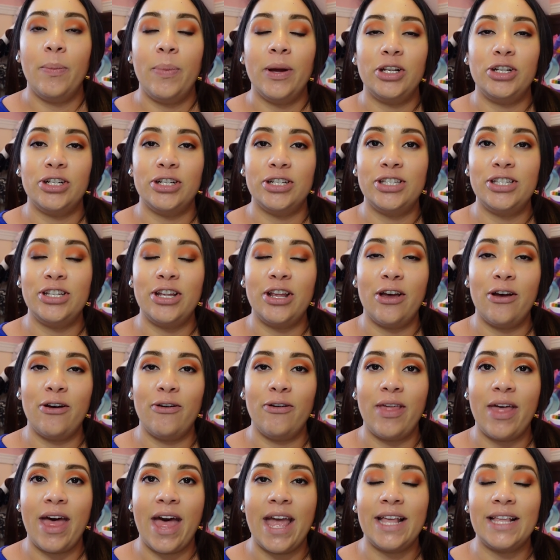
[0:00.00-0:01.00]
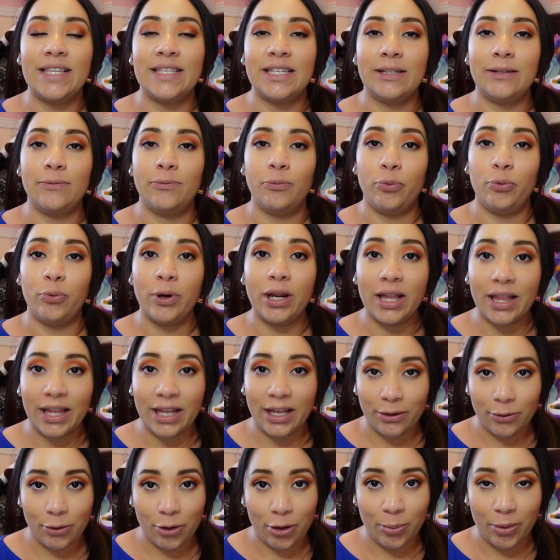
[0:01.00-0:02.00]
but just know that it's really
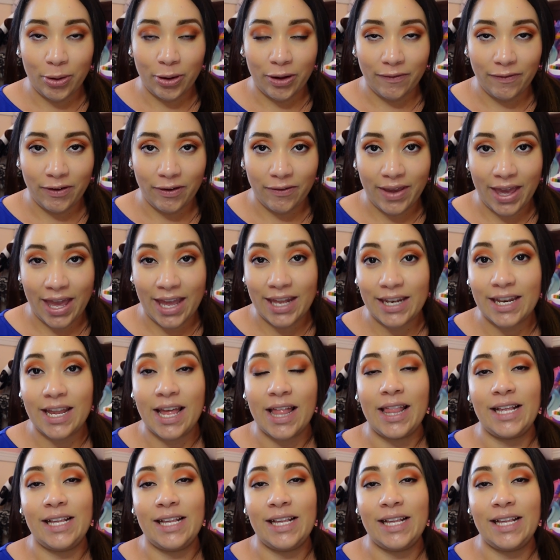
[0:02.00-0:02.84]
normal if you've gained at